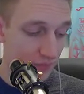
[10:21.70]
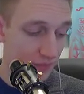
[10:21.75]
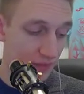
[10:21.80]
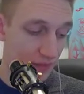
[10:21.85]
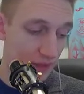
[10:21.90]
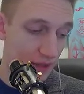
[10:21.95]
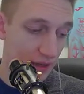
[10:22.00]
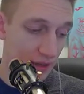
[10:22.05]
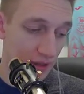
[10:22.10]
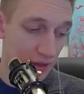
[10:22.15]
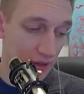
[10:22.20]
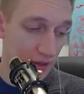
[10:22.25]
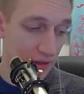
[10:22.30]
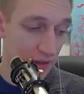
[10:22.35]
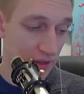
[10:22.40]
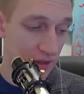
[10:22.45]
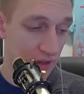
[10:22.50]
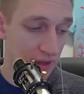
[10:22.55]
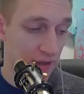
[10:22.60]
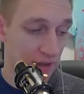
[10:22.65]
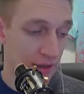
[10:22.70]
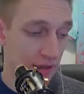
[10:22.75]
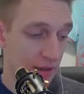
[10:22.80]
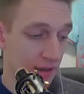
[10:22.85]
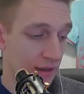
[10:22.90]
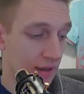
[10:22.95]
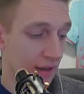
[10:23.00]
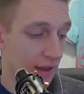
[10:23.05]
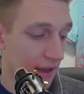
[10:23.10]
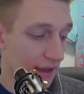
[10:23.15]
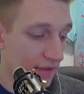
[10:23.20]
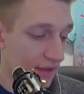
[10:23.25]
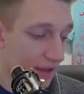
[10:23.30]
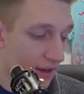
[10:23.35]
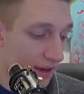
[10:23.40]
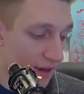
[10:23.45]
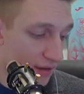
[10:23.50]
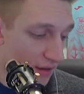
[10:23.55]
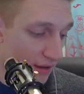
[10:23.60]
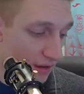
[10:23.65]
And
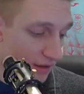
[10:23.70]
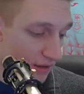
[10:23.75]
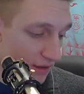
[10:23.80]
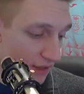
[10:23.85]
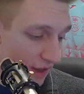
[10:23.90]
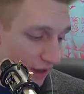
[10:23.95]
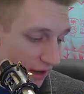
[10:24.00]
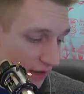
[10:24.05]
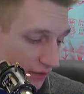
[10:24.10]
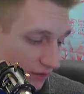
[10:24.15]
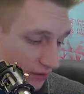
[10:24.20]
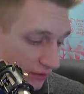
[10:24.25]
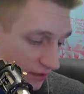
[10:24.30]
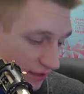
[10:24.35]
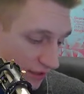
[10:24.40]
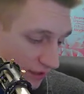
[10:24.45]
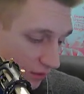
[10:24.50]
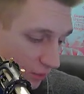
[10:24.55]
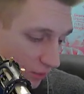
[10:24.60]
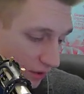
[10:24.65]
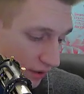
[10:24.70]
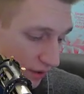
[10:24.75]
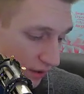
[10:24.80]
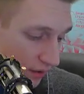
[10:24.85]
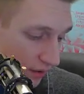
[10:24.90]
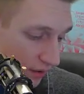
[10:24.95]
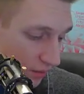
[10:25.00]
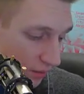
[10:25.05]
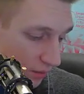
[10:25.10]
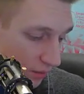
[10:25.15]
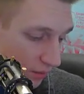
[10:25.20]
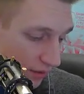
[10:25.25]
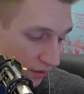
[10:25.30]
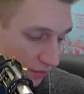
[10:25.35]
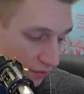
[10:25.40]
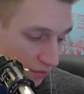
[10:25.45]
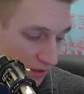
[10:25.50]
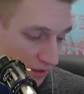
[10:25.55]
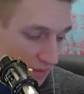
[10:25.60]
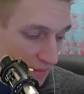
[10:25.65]
then the other league where it
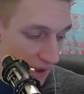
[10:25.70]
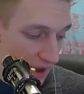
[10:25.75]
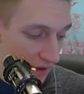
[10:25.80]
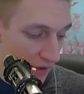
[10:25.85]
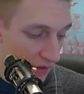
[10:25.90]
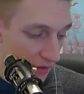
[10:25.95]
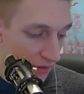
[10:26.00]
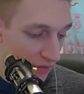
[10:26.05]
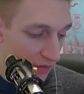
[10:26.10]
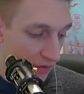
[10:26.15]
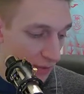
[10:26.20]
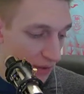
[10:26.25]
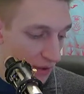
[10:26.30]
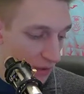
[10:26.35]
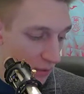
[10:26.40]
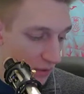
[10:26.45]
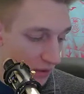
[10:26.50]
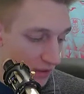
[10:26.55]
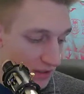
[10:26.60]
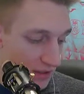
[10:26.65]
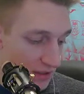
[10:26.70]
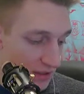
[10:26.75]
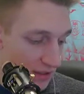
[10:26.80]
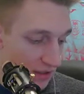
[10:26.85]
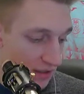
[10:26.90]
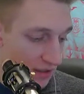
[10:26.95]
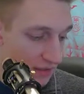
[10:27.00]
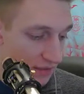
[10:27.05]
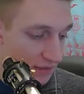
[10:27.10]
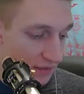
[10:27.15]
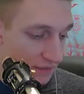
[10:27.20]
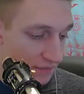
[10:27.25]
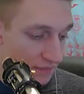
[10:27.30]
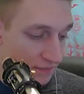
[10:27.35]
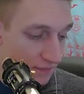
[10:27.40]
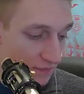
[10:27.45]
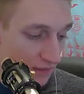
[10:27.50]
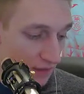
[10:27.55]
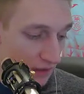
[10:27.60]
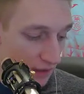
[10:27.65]
really mattered for me was
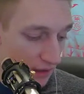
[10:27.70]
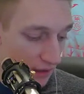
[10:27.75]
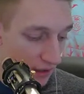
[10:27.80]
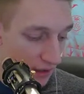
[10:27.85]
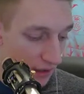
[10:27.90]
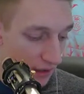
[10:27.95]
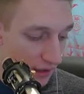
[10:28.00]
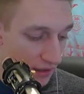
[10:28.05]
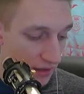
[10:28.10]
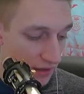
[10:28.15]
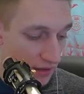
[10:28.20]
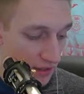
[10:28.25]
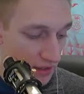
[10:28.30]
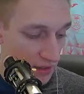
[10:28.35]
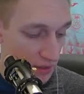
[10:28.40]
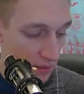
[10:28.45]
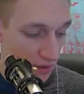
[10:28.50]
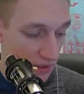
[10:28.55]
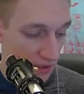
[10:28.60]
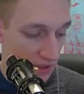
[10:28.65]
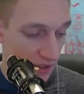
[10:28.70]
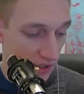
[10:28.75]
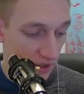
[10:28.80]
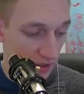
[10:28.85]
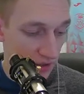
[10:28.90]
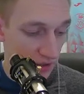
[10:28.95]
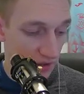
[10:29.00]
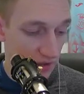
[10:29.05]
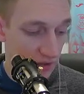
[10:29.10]
in this one here.